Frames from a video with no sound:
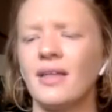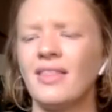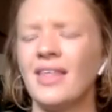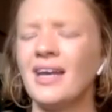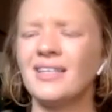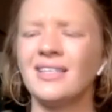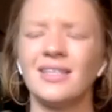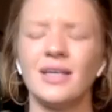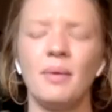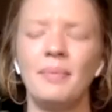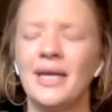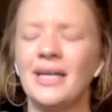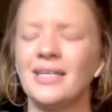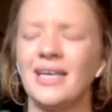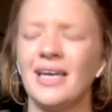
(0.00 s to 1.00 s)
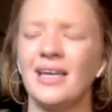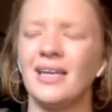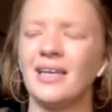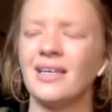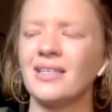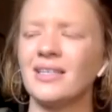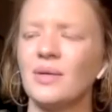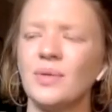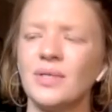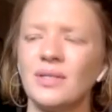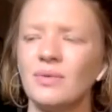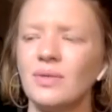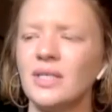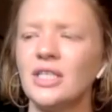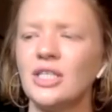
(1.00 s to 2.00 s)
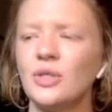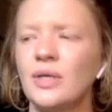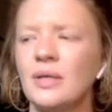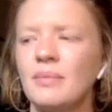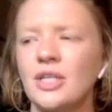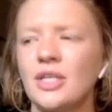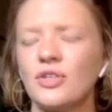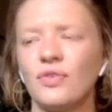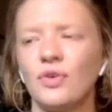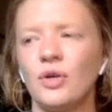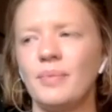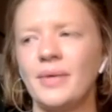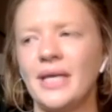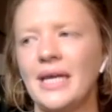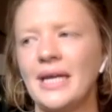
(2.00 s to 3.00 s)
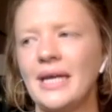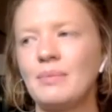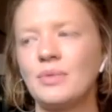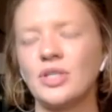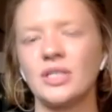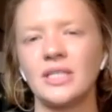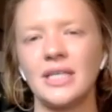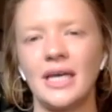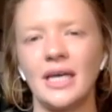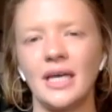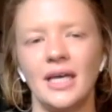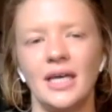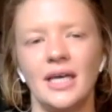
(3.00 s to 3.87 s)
then I stopped meditating because it wasn't really doing much for me. And I'm just like,